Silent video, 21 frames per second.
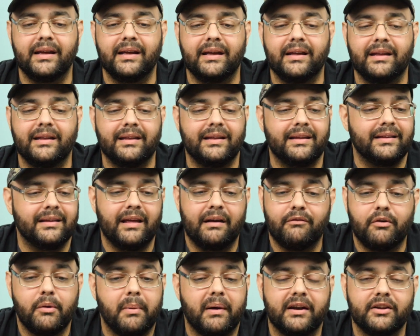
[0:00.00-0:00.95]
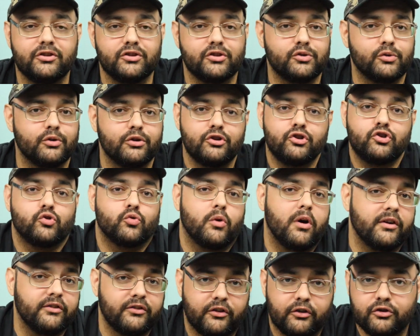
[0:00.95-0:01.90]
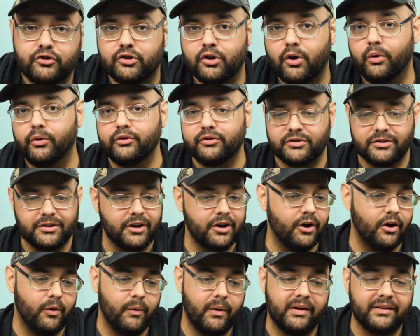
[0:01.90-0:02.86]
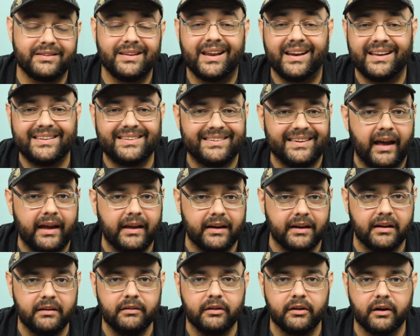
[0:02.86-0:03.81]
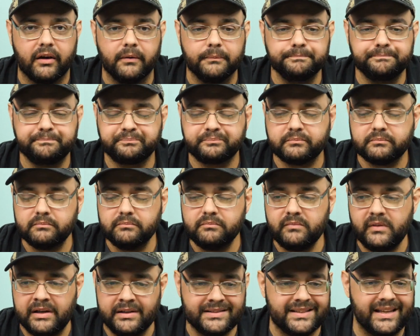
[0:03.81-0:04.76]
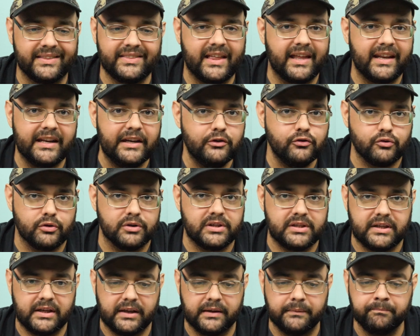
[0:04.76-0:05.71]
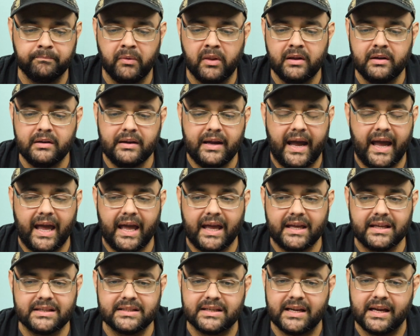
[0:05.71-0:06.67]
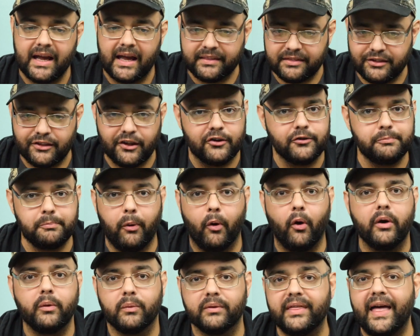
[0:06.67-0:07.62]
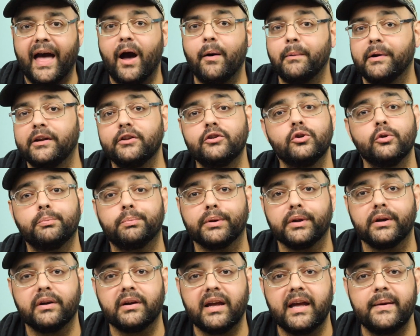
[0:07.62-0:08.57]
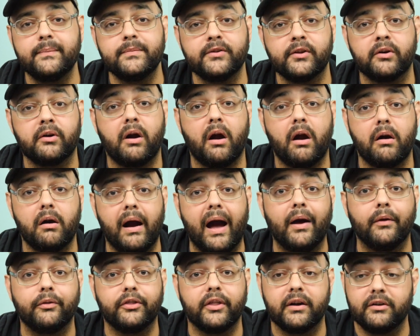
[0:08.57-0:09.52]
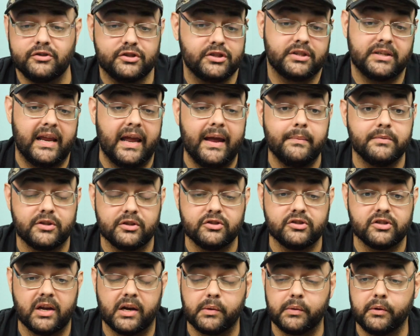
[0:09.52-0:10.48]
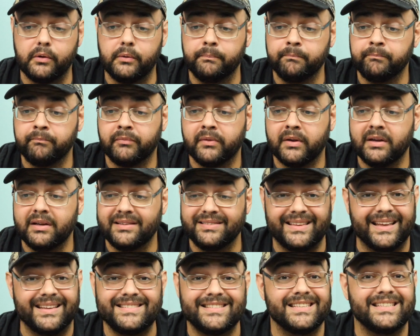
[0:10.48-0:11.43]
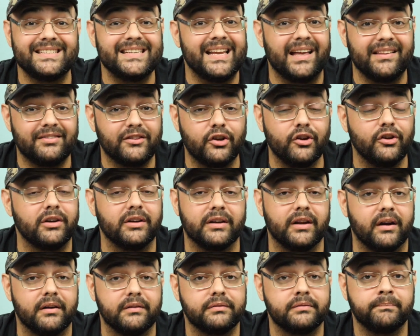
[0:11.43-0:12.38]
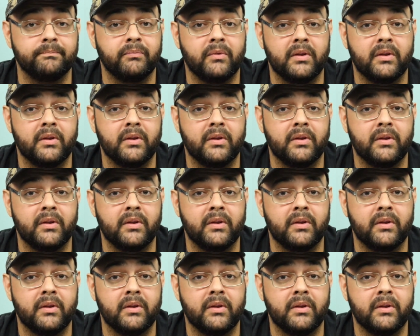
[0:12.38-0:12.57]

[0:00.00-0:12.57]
everybody just sort of shrugs their shoulders and go, well, it's not exciting, you know? It's not that interesting. And at this point, with how many two-player games there are out there, and just games in general, that's just not good enough.